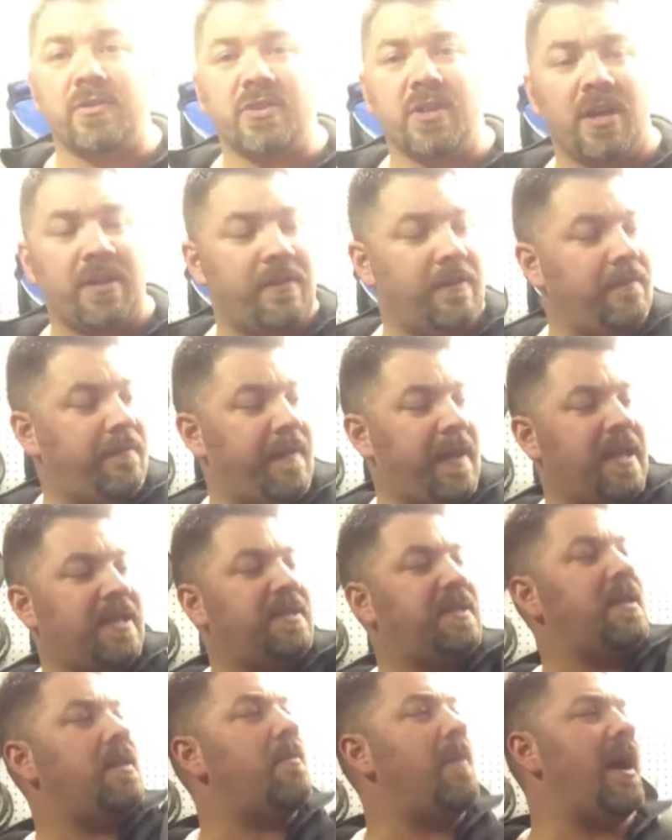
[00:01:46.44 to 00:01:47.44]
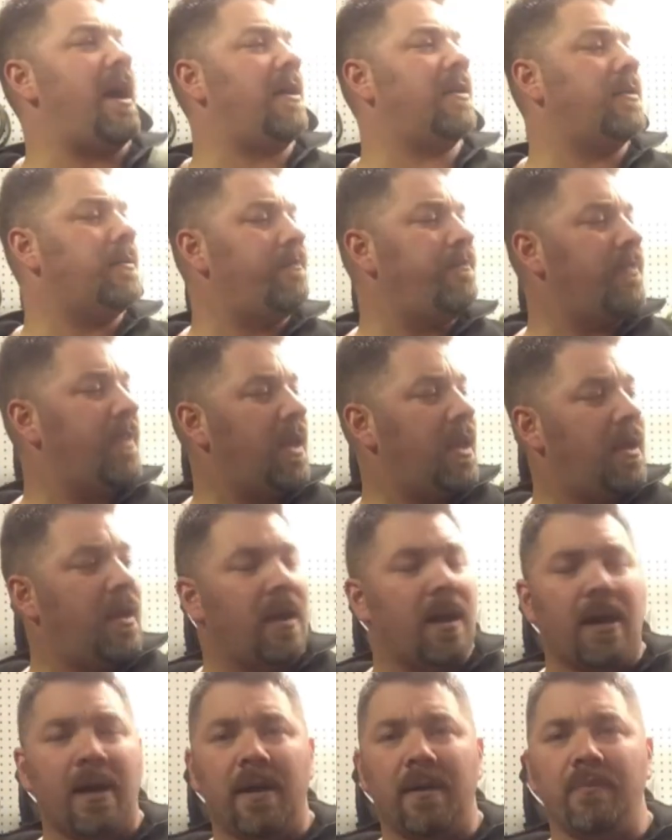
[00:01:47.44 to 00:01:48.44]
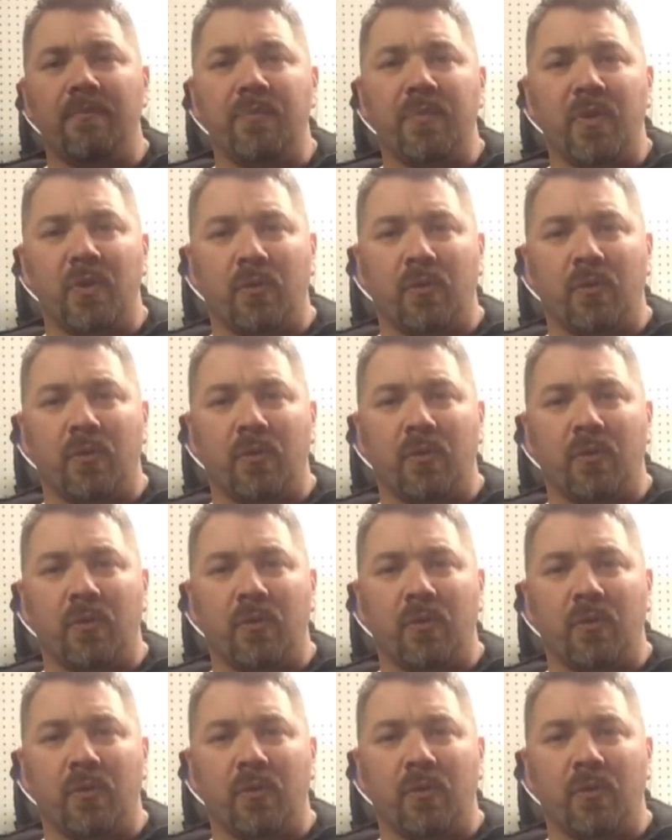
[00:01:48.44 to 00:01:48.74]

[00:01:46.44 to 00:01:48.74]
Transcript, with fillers: There's nothing fancy about them.